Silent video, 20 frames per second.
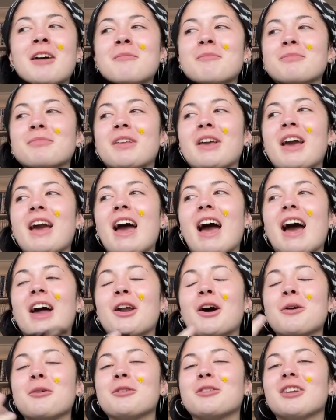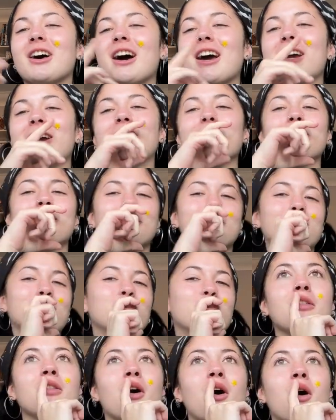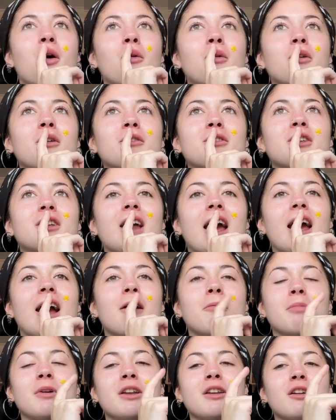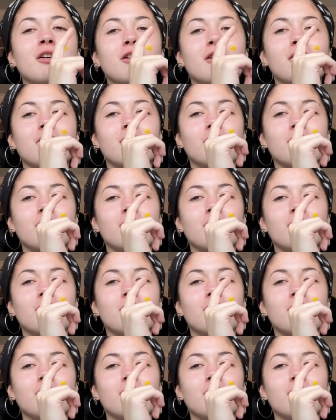And I was like, the whole of today I've been